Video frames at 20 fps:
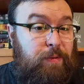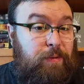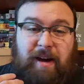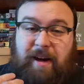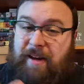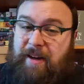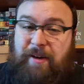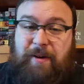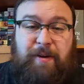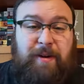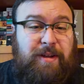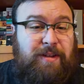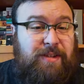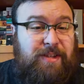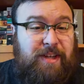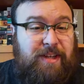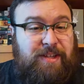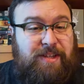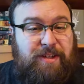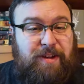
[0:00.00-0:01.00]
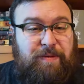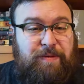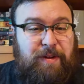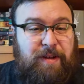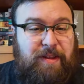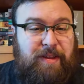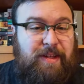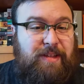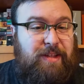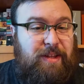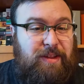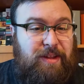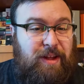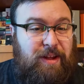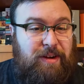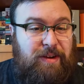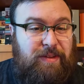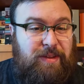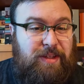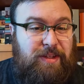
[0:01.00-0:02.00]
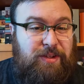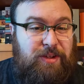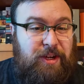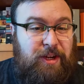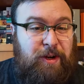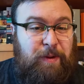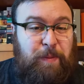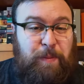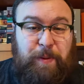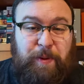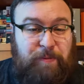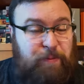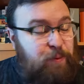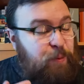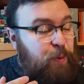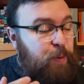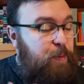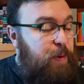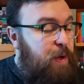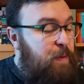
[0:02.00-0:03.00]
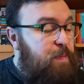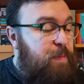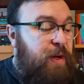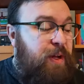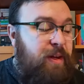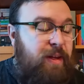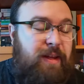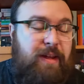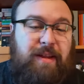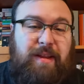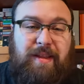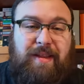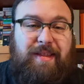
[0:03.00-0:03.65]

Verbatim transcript: I know I say stuff like this a lot on this channel, but for my money,